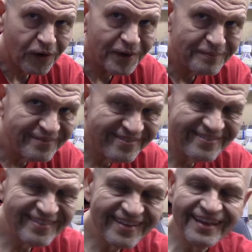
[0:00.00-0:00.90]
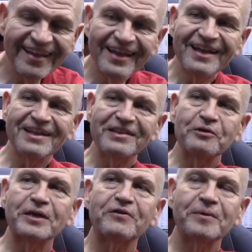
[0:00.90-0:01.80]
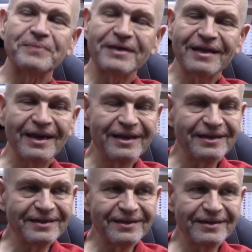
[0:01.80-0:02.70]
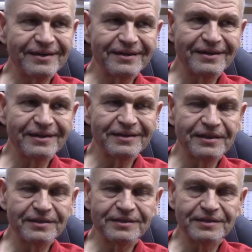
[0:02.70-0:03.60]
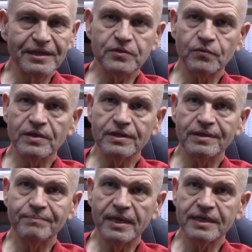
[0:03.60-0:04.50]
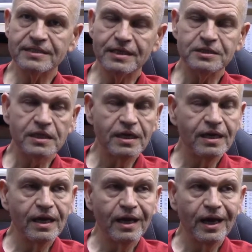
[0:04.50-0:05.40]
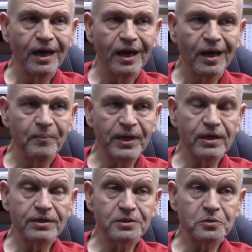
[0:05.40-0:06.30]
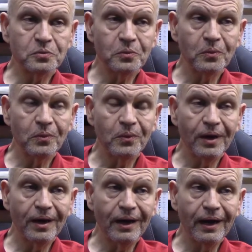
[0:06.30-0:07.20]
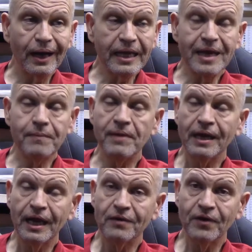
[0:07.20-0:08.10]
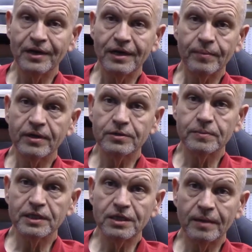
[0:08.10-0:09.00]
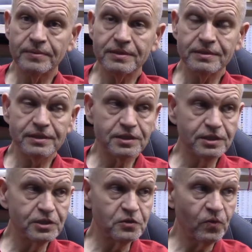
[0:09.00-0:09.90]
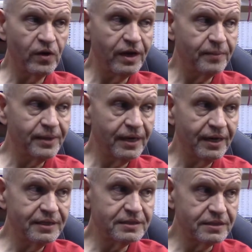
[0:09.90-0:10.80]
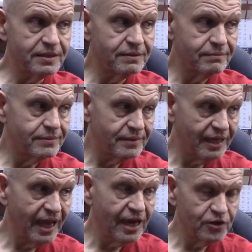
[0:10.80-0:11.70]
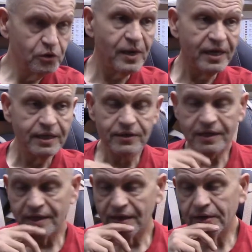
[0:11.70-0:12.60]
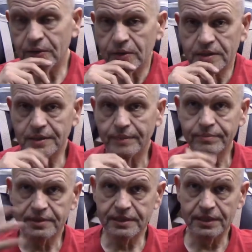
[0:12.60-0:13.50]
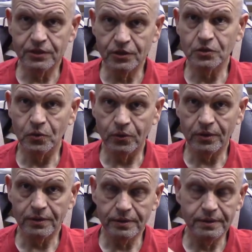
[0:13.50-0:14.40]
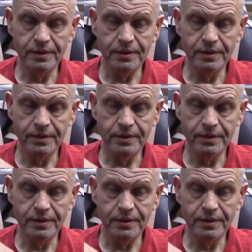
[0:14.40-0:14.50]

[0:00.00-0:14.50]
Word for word: a little bit cryptic and uh, doesn't really make sense because I can't make hay right now because my shop is in such disarray. I mean, I honestly can't do anything down here except sit in this corner and